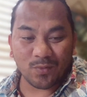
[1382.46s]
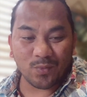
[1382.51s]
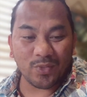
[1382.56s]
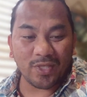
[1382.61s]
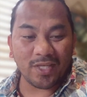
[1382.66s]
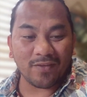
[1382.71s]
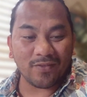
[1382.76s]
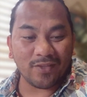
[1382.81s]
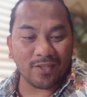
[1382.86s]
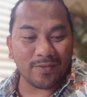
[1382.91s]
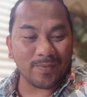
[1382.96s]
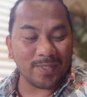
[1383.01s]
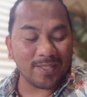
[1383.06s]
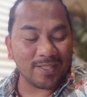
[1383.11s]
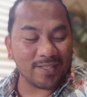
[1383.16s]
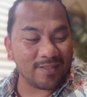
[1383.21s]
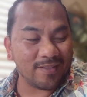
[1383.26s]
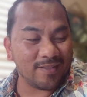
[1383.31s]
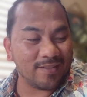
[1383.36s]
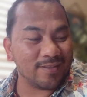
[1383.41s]
have
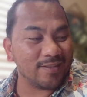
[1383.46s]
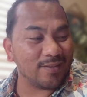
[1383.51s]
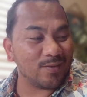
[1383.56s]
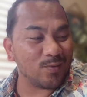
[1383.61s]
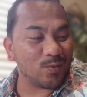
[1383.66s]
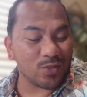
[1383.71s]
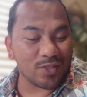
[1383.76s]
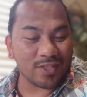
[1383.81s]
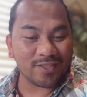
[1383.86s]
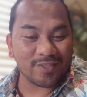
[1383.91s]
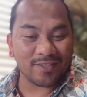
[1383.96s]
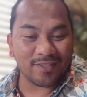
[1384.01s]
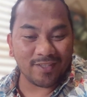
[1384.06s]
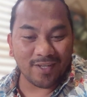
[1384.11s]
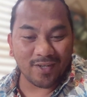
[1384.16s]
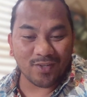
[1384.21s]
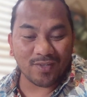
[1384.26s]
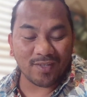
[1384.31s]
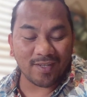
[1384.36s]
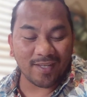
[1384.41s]
limited words in
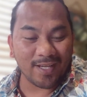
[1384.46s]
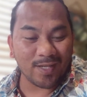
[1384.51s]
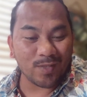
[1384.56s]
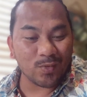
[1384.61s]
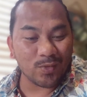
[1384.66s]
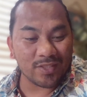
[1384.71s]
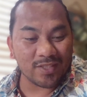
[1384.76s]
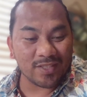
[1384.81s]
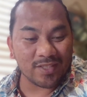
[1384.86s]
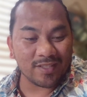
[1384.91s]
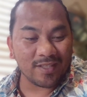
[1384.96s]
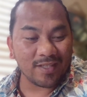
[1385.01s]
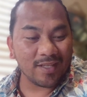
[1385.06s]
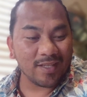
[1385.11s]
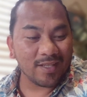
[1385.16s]
our language,